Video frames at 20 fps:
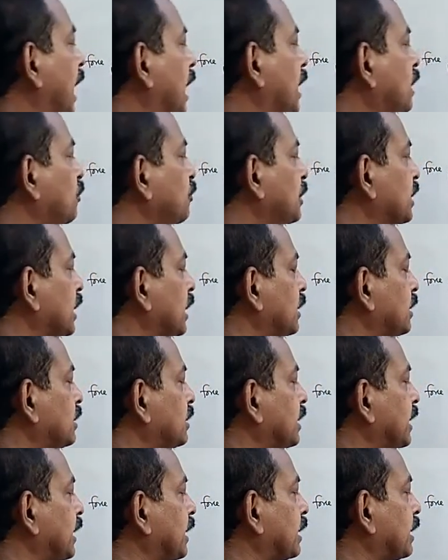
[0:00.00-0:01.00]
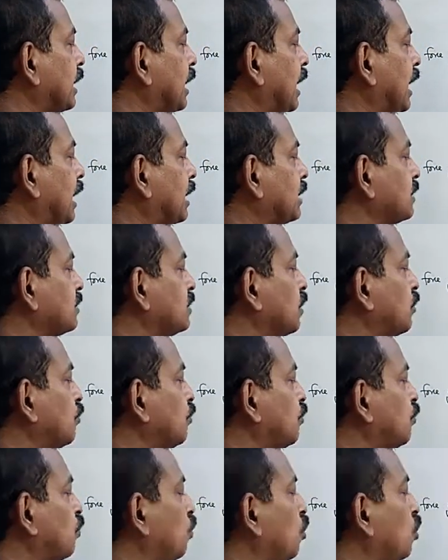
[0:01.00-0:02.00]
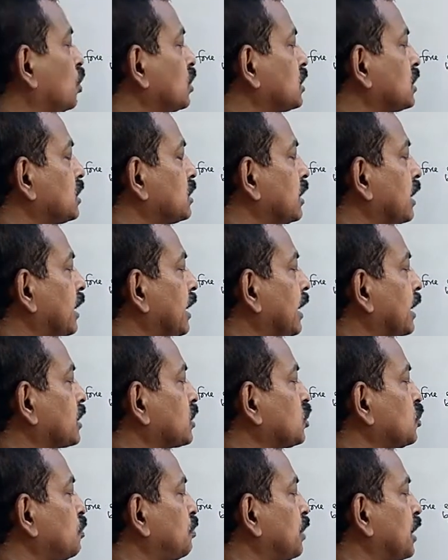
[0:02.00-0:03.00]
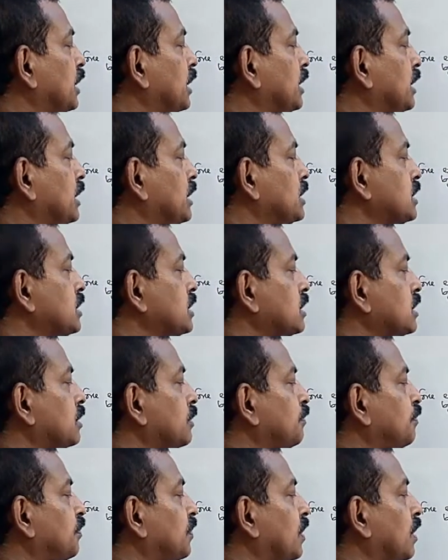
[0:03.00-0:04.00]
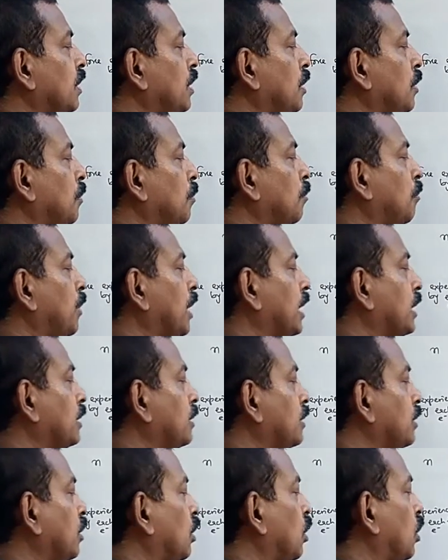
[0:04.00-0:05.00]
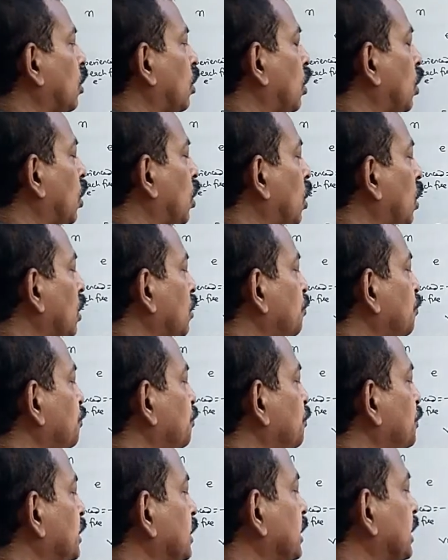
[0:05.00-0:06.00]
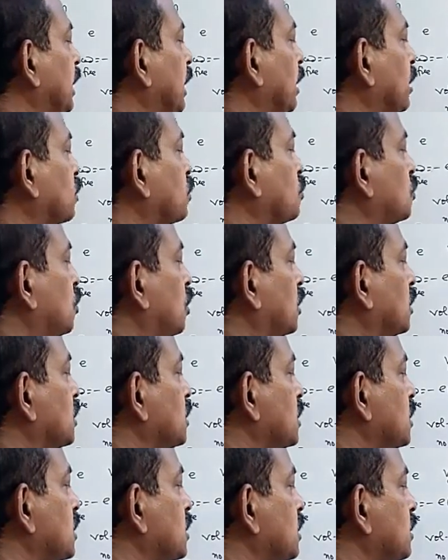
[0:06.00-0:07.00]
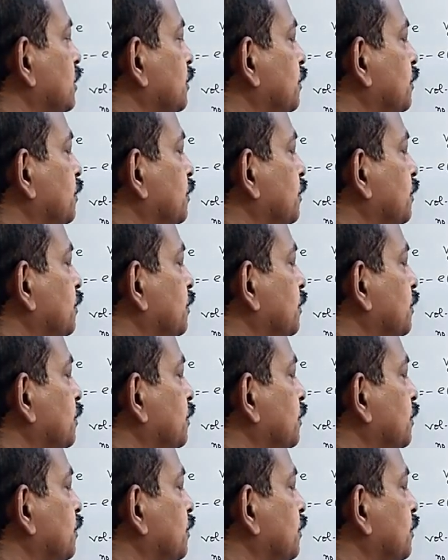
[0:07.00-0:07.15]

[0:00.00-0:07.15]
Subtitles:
we can take as the force experienced by all free electrons